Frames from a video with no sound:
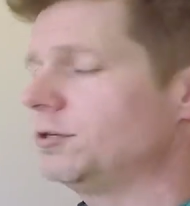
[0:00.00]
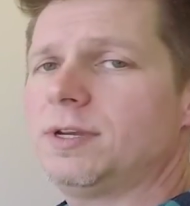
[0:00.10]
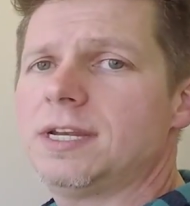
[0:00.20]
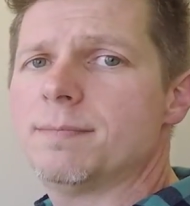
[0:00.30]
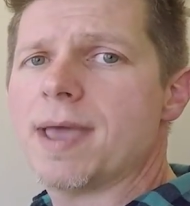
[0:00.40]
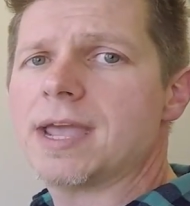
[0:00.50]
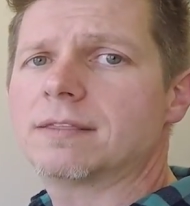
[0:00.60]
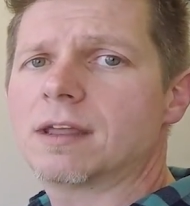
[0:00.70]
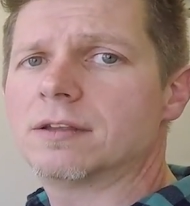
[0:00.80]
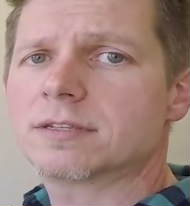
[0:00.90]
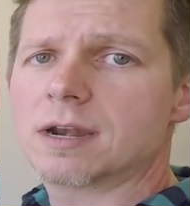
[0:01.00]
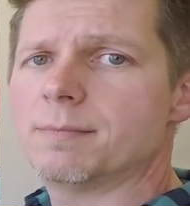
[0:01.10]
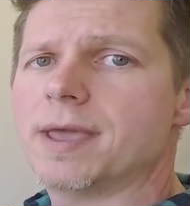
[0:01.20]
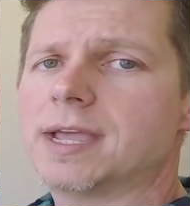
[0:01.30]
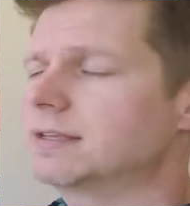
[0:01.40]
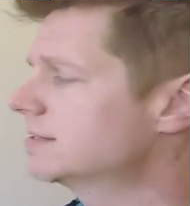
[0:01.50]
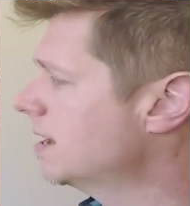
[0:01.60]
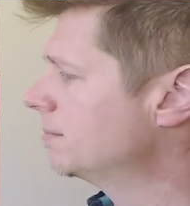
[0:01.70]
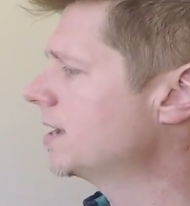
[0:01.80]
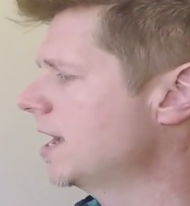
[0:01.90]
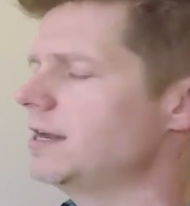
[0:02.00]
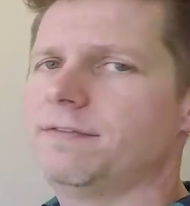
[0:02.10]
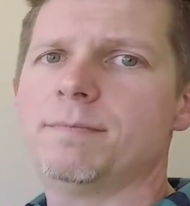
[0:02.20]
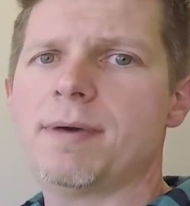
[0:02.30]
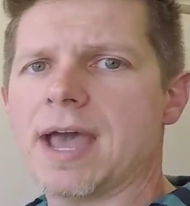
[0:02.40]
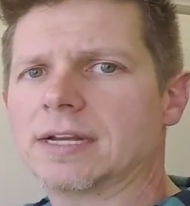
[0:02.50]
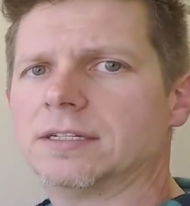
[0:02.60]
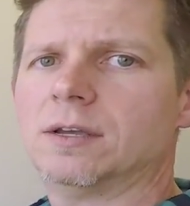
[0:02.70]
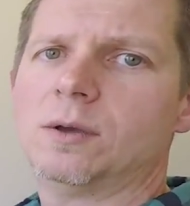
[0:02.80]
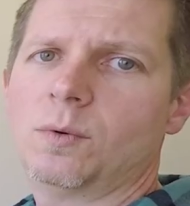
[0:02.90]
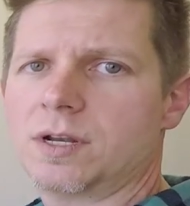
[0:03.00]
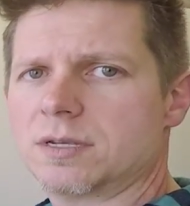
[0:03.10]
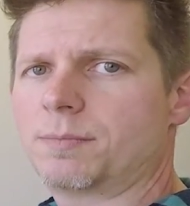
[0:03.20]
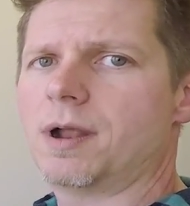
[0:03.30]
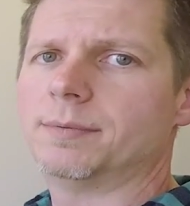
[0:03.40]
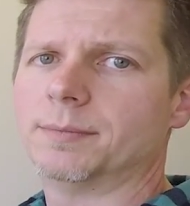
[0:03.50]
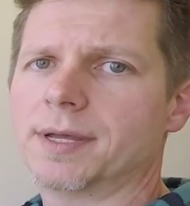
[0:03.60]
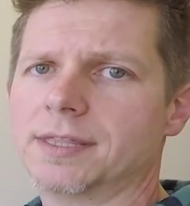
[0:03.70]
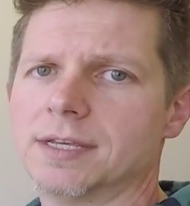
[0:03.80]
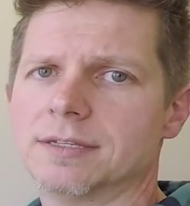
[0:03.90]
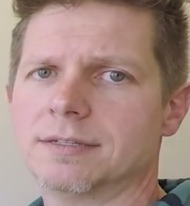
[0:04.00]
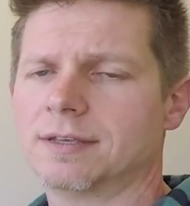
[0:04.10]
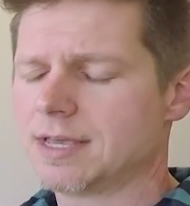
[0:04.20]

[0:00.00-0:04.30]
you need to make that is going to make some kind of impact when it's a problem like this.